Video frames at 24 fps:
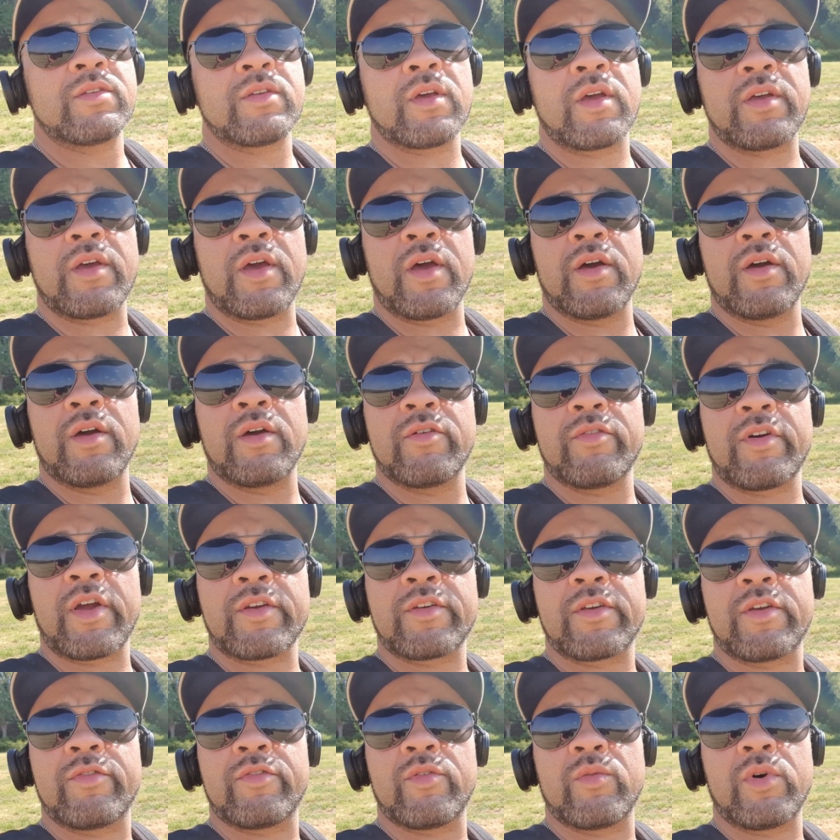So yeah,
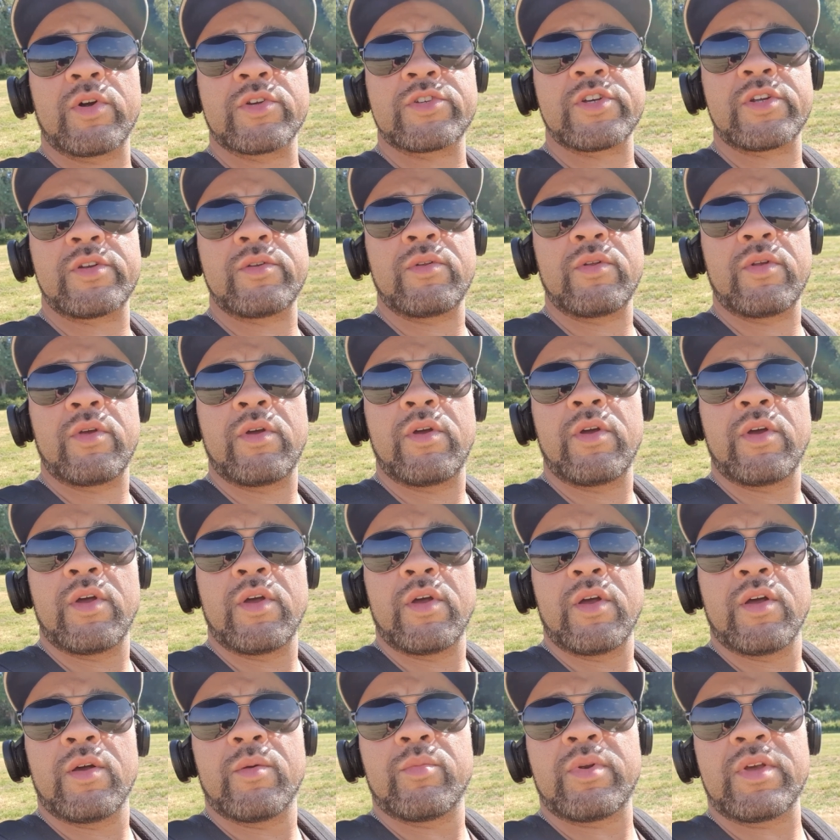thank you for watching.
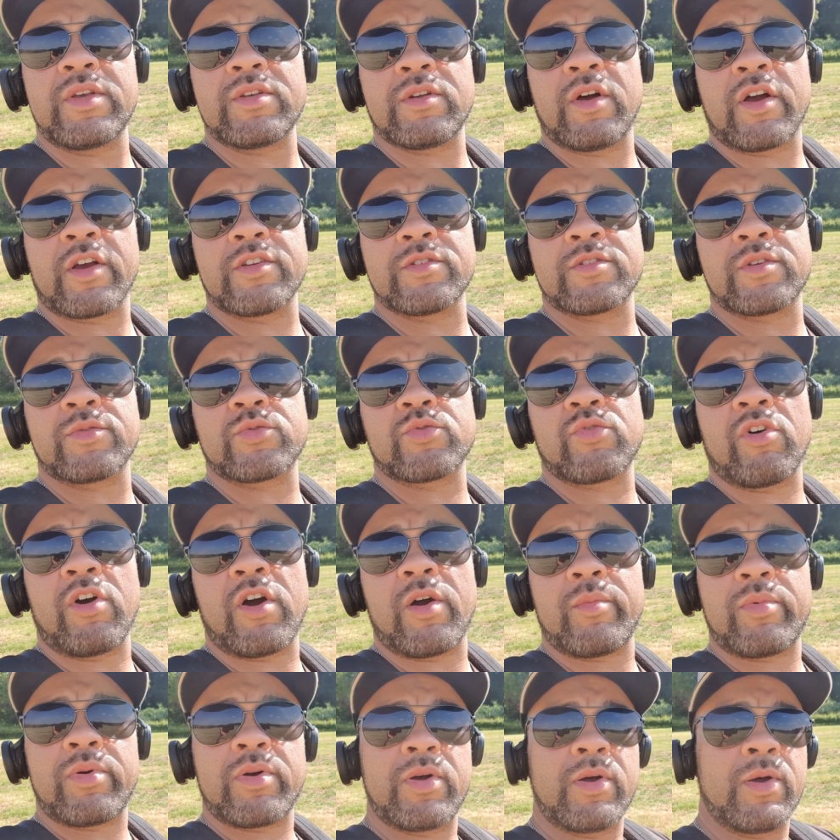Please like and
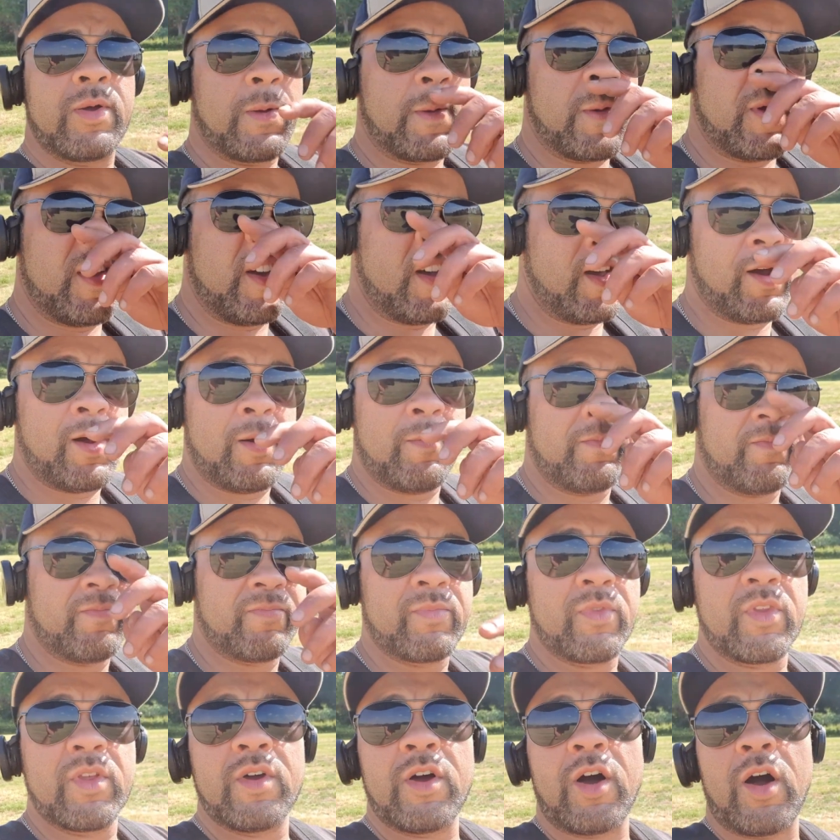subscribe. Um,
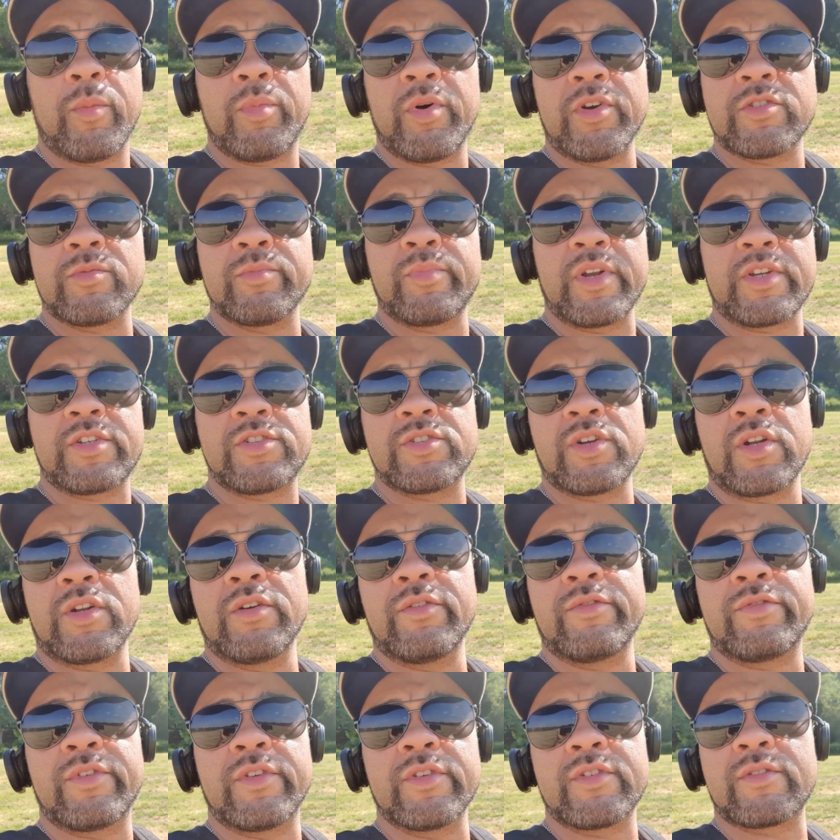I'll put some pictures on
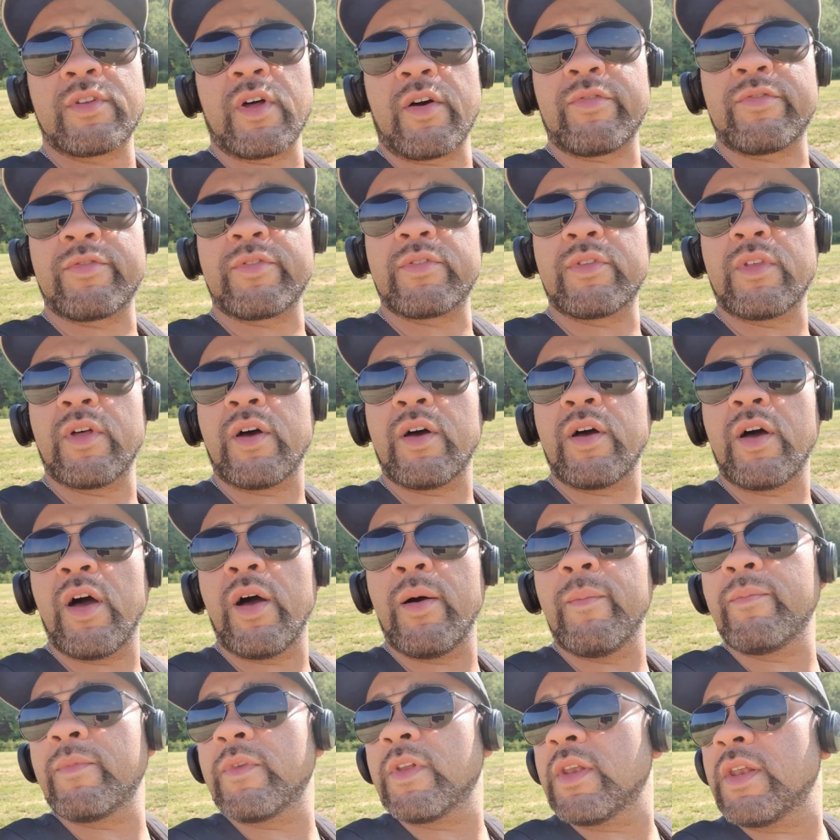of the stuff that
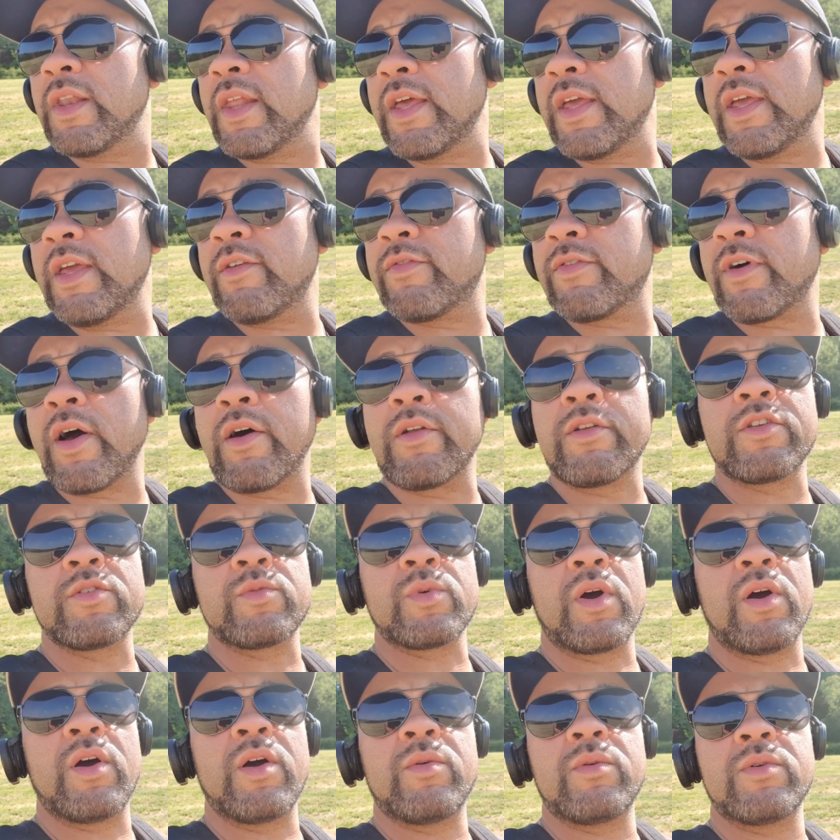um, Lee found as
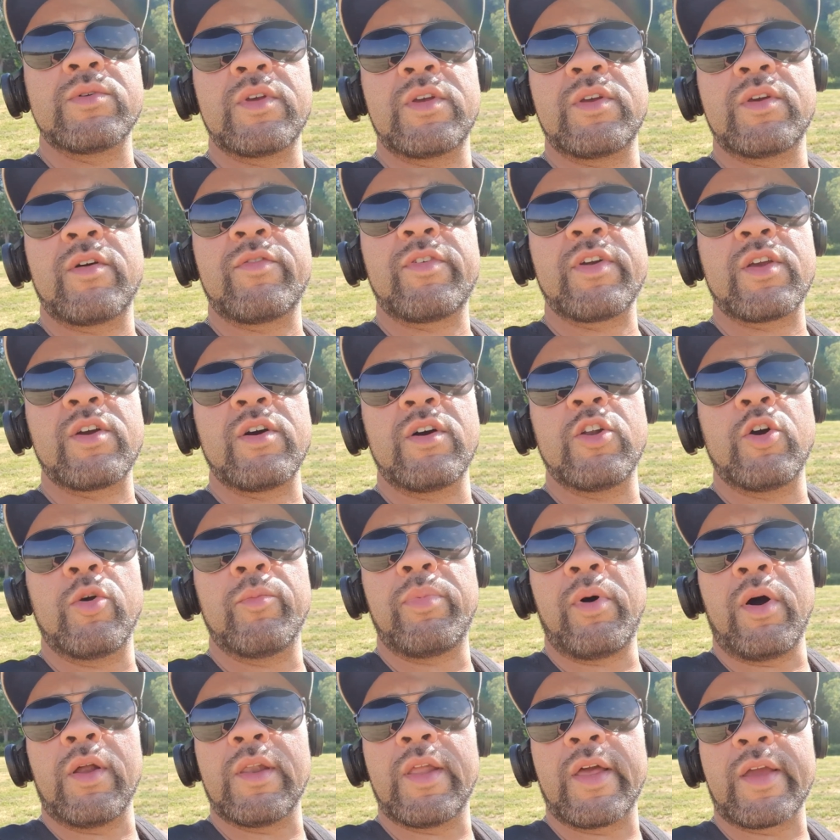well. I think he got a little
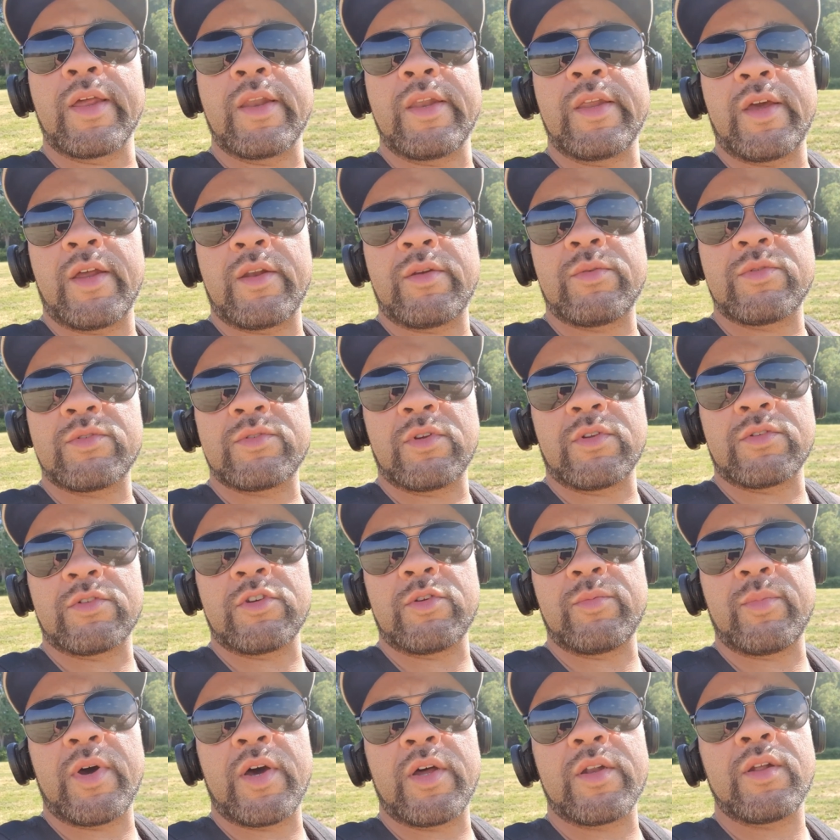pot leg in the end, which is not
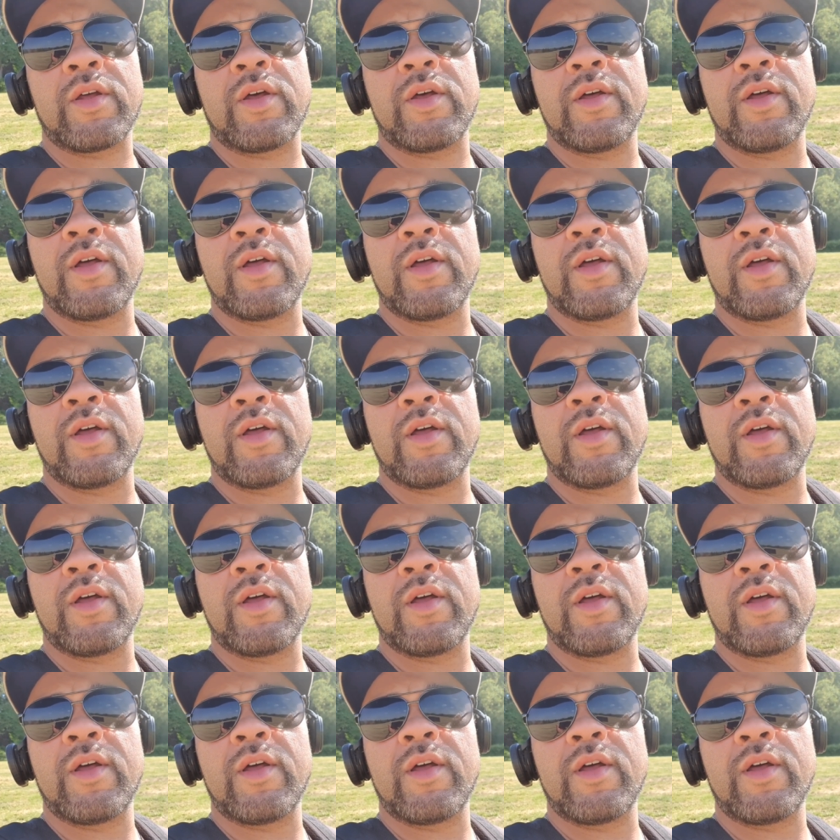too bad.